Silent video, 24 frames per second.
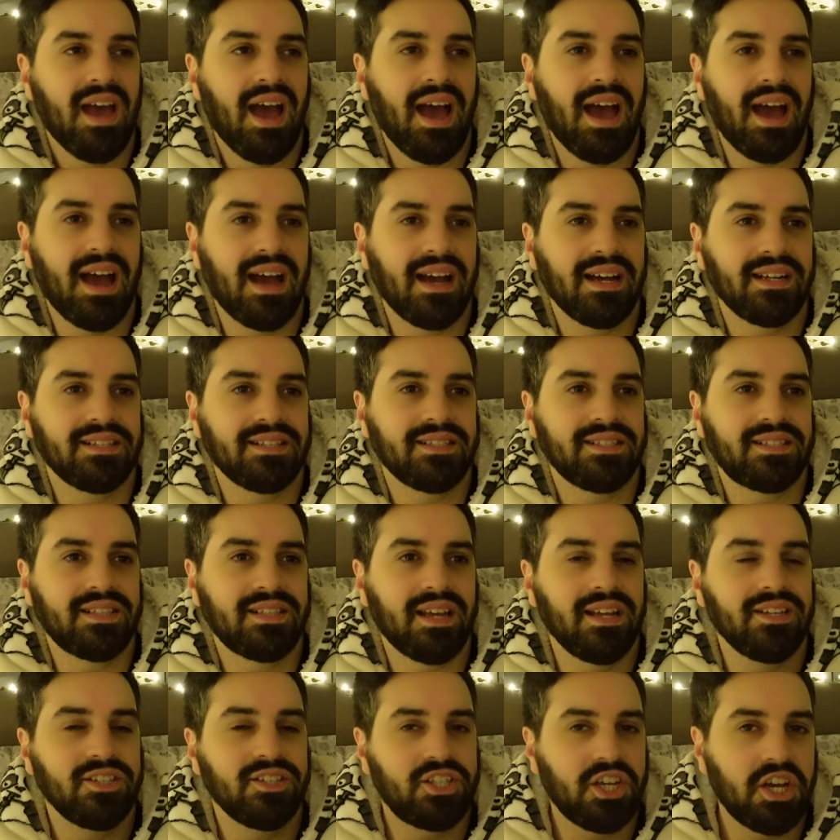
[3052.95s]
and
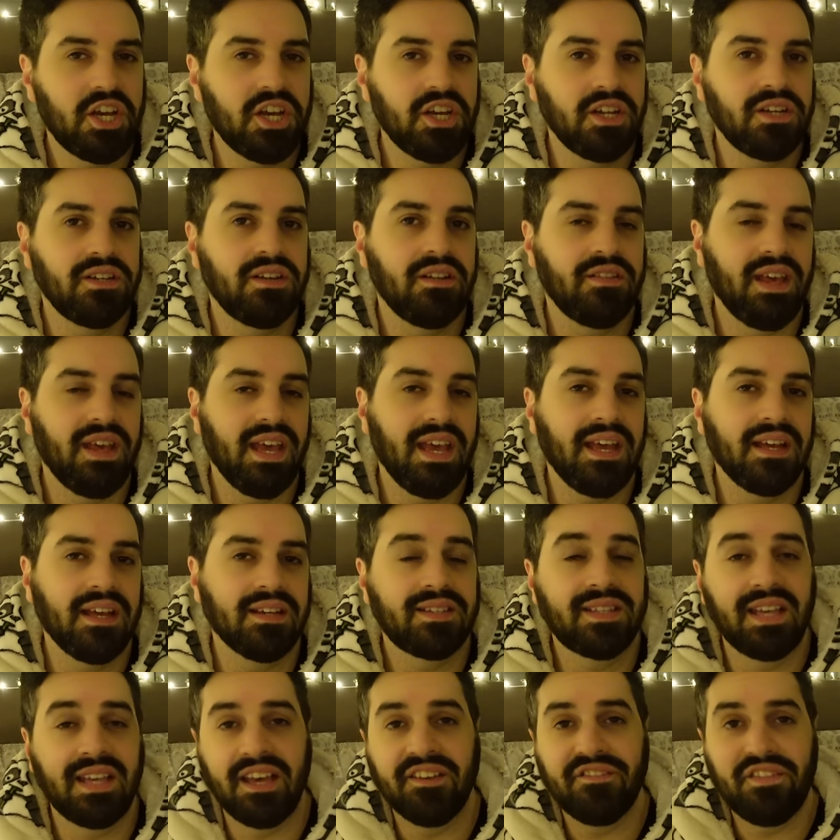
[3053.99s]
in turn they
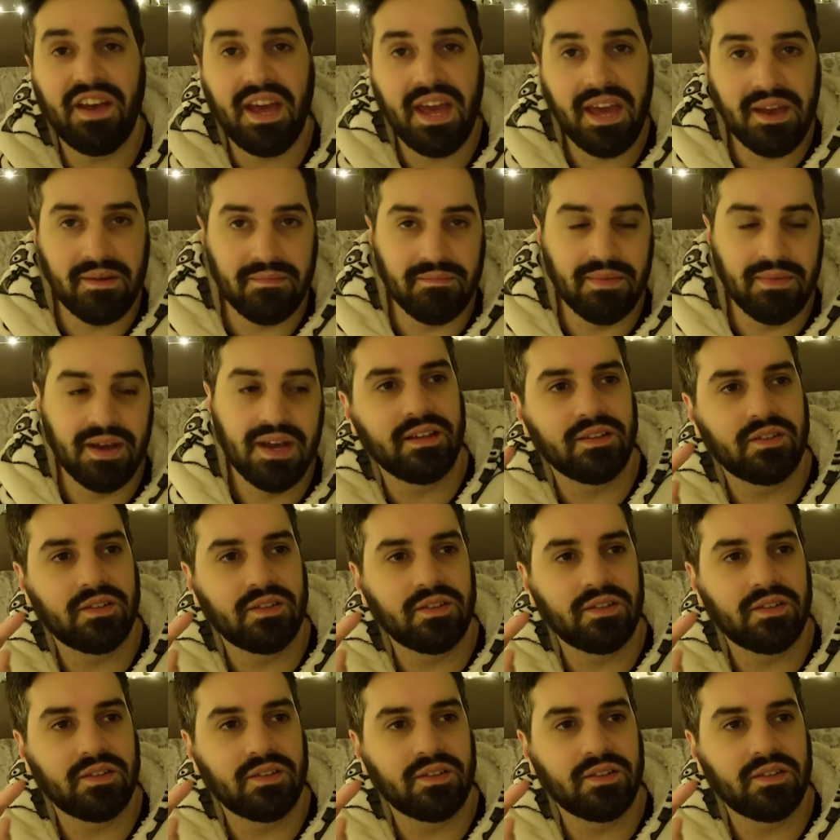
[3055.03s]
save him.